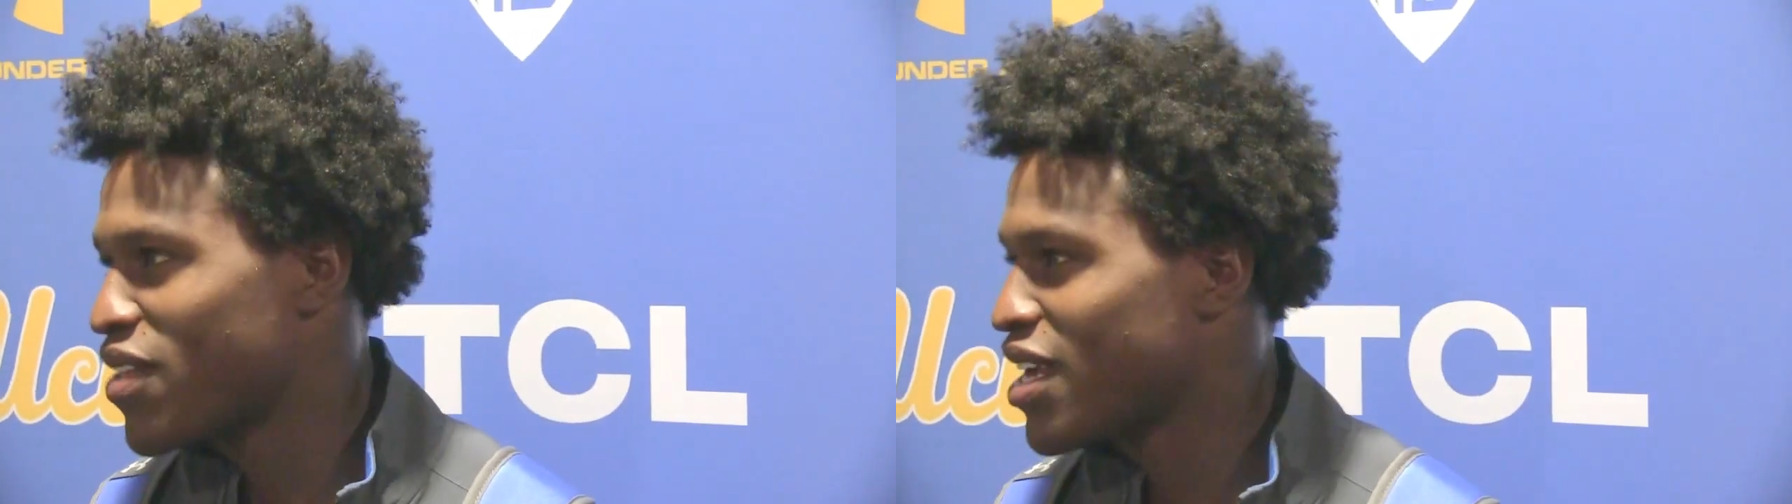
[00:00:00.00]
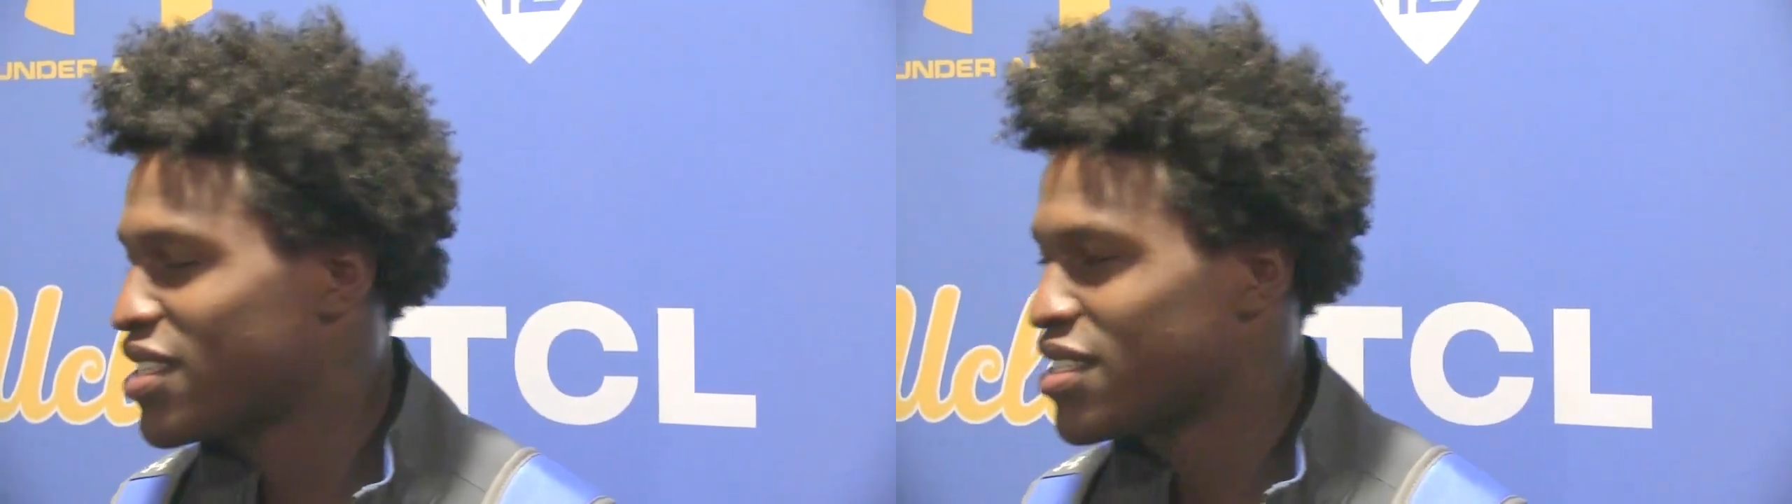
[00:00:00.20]

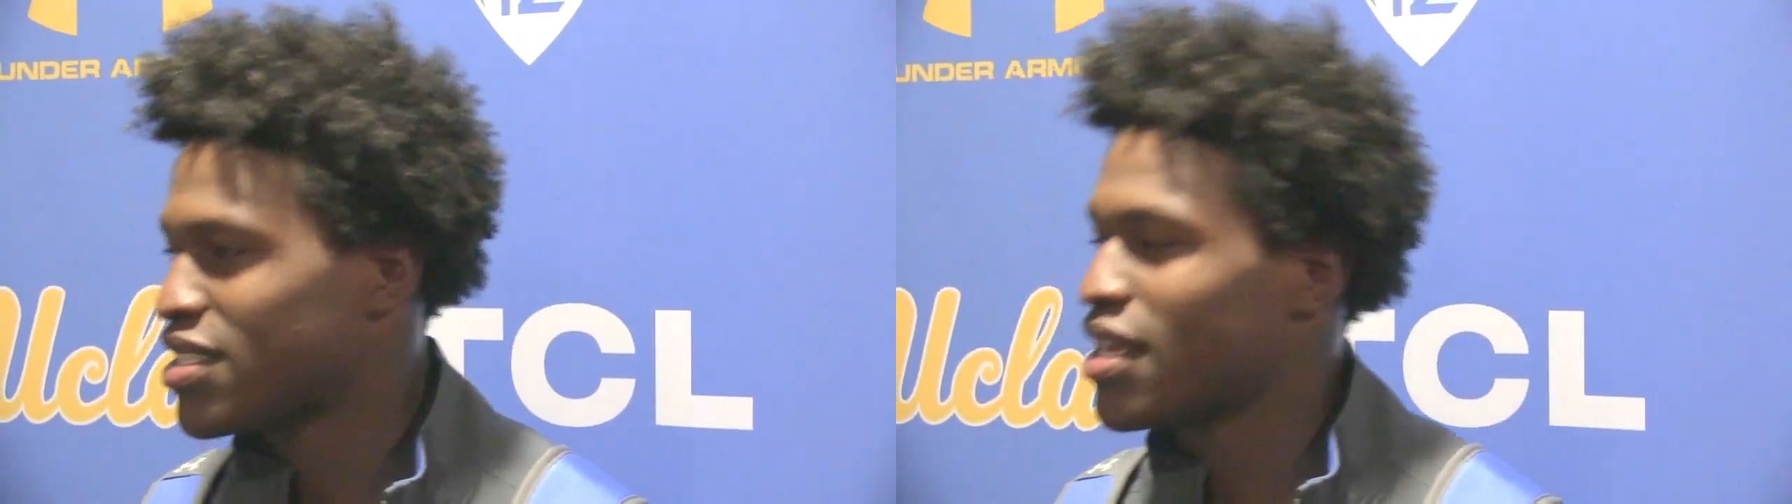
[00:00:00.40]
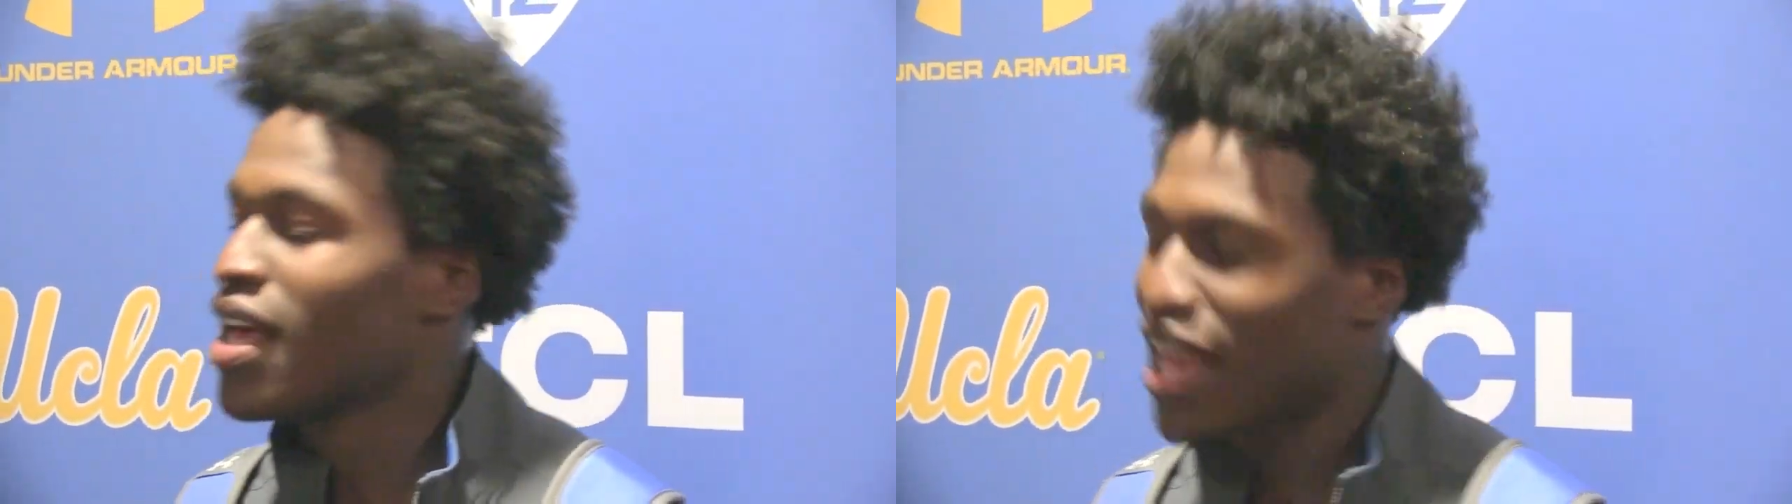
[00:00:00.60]

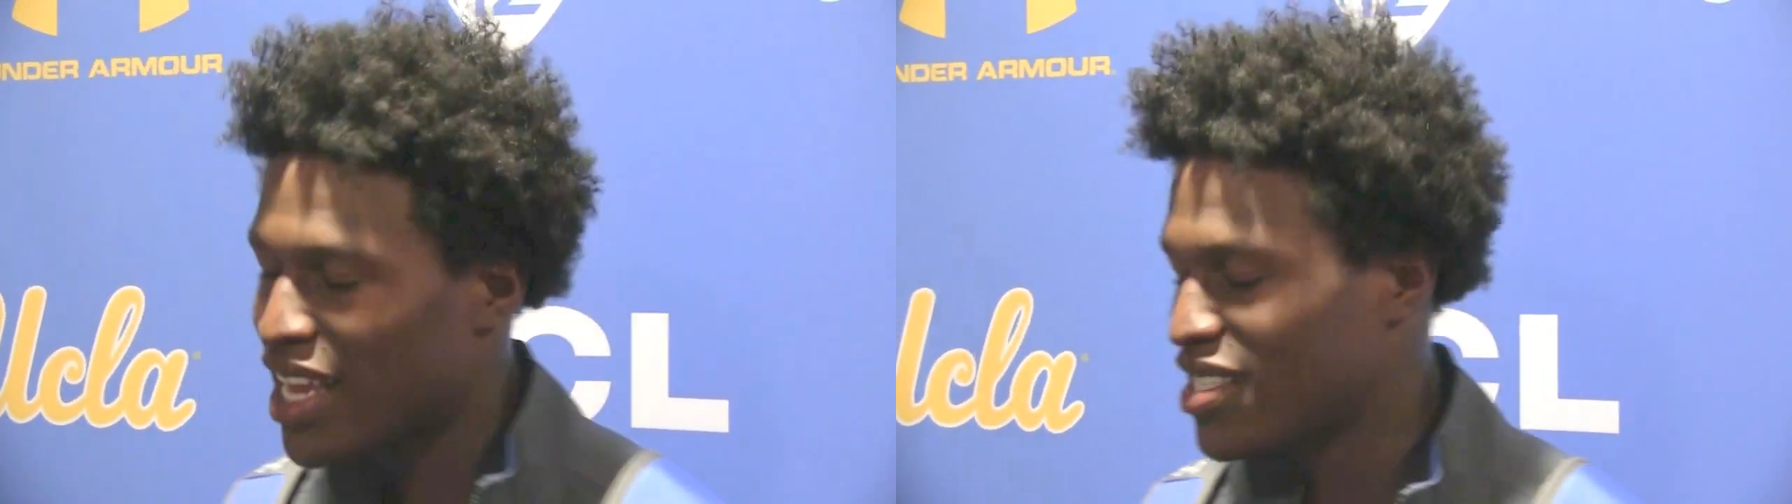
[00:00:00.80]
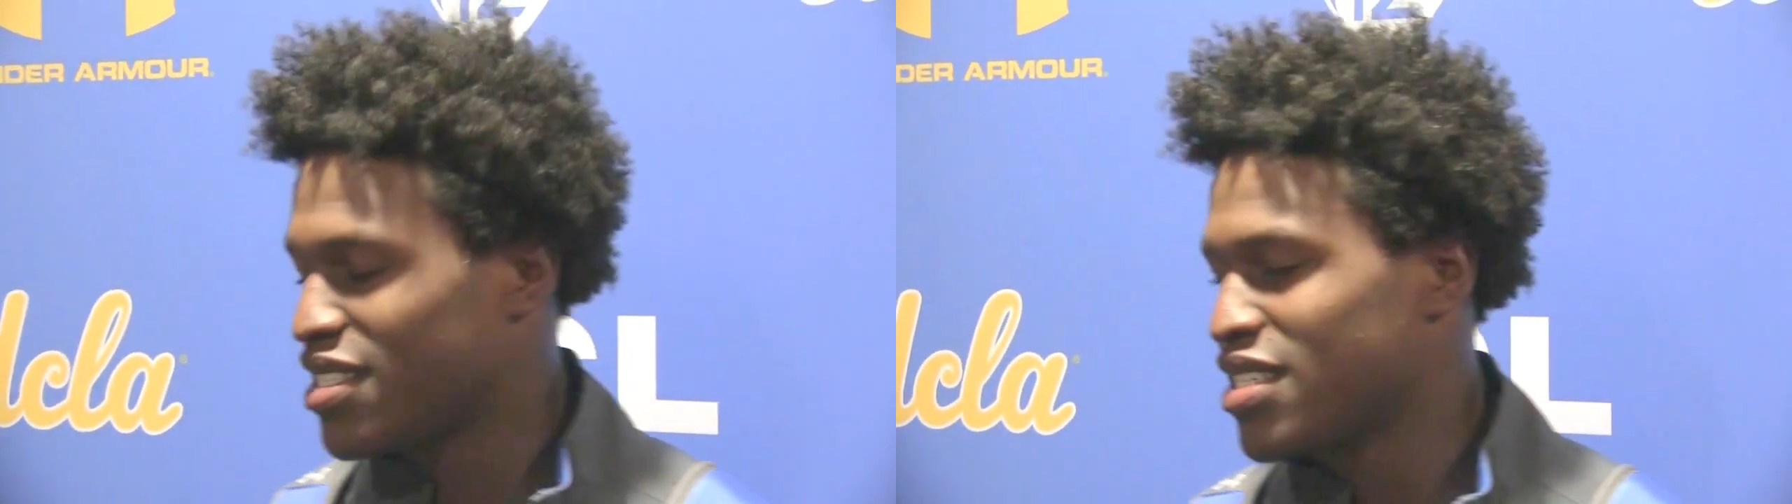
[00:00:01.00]

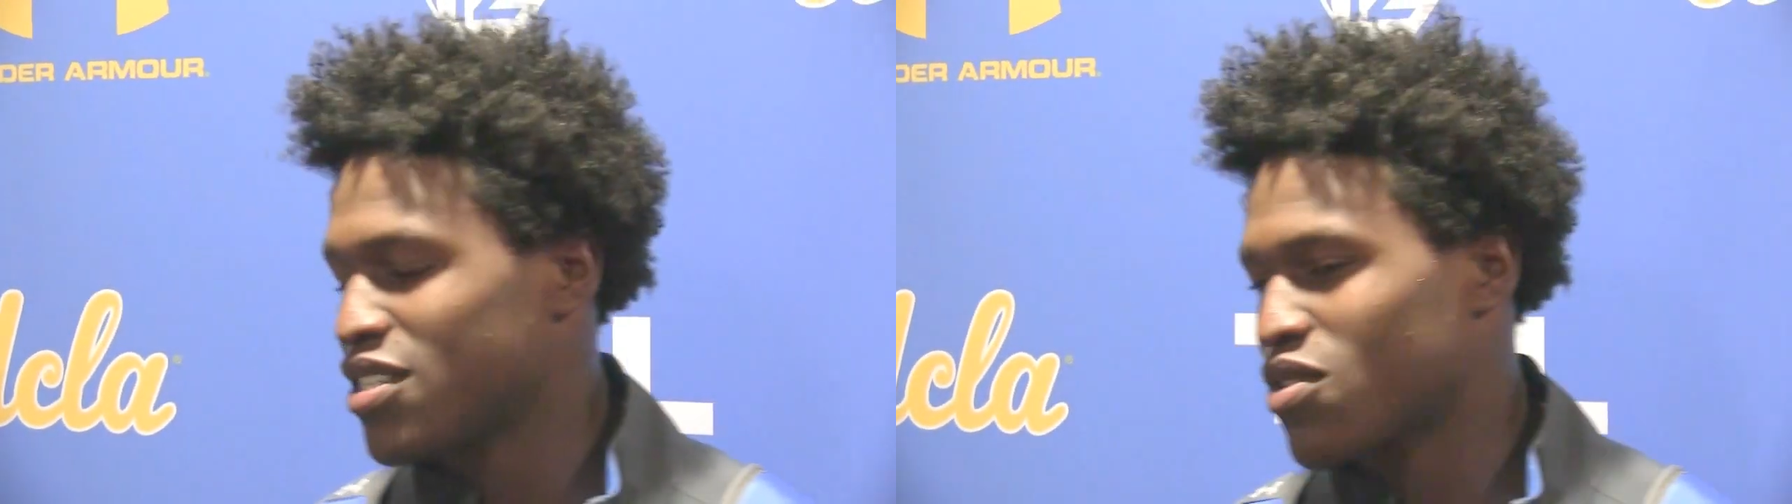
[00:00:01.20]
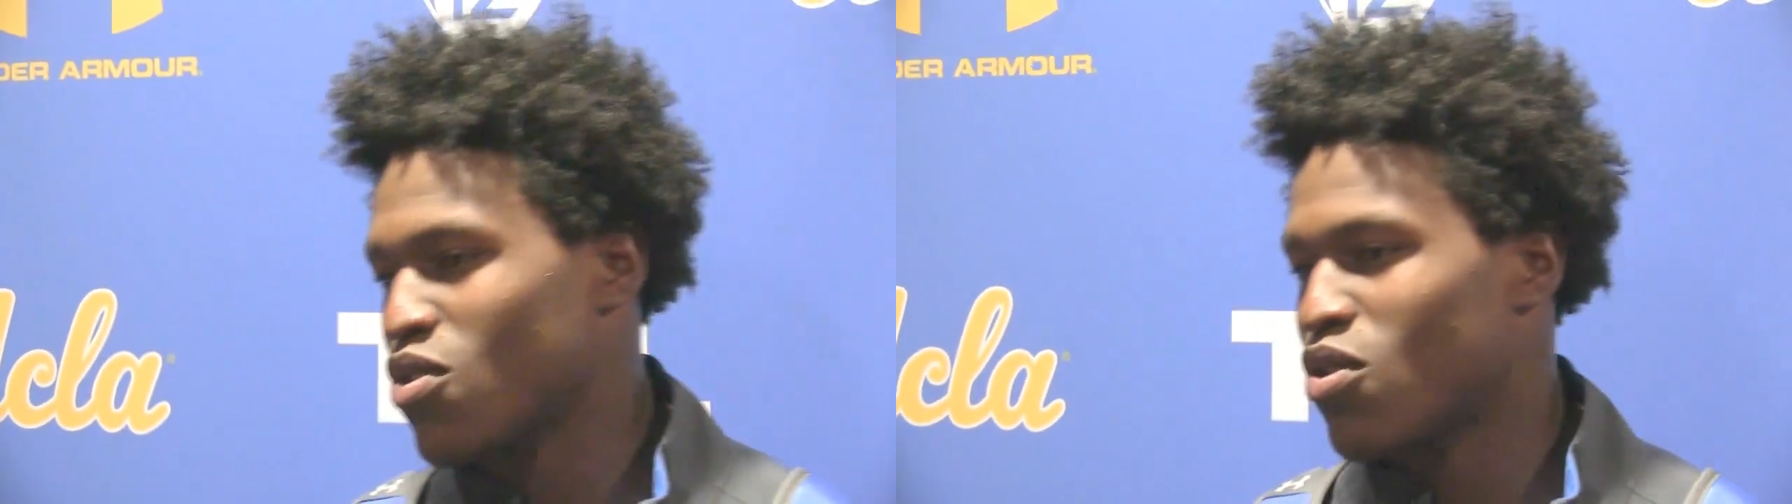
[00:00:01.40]
the SEC
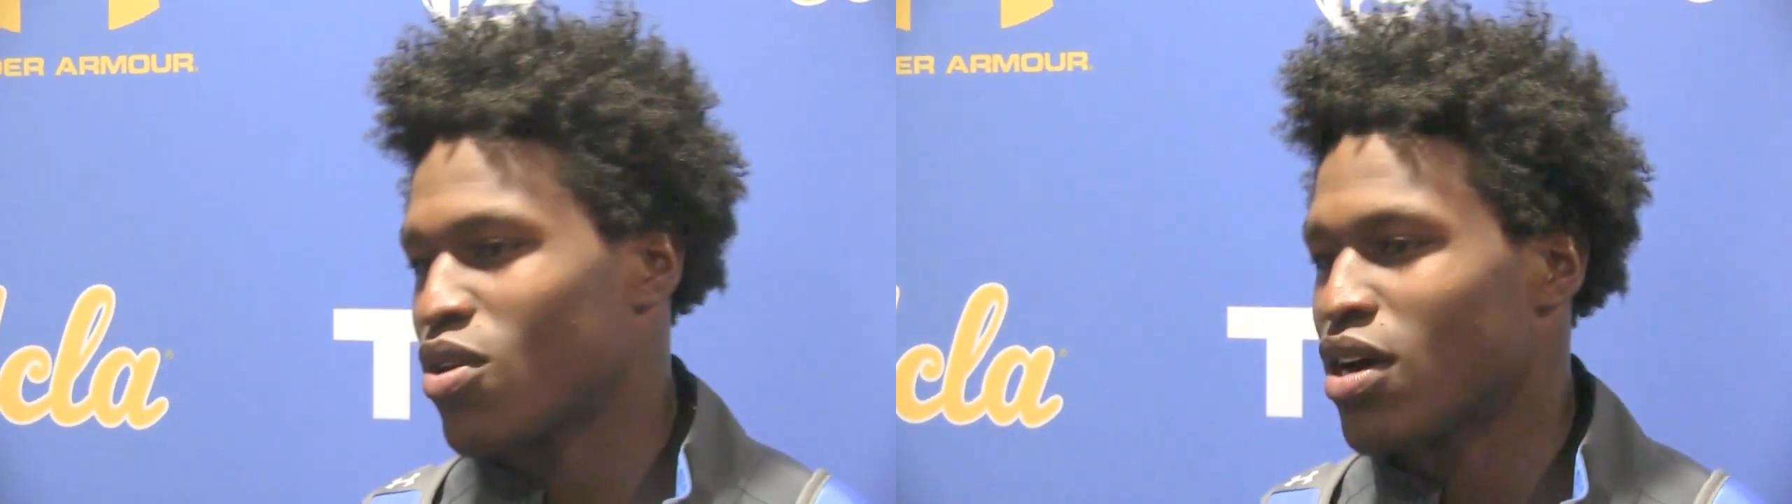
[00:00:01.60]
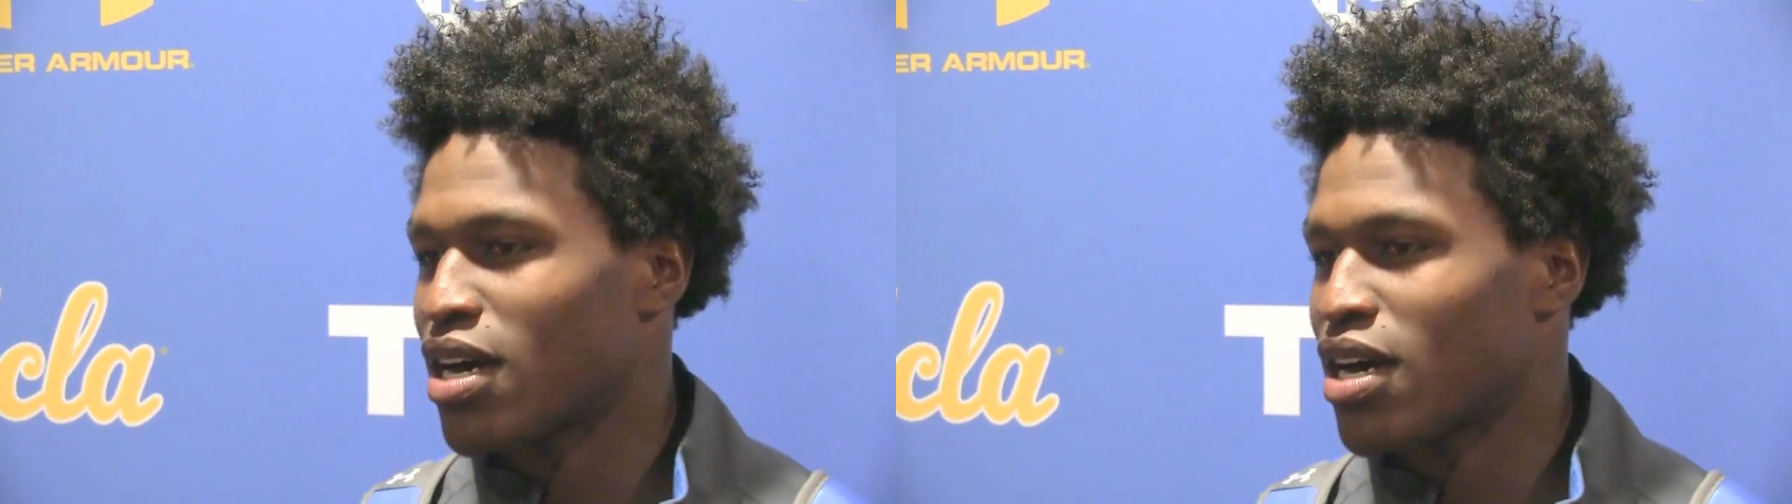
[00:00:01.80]
school,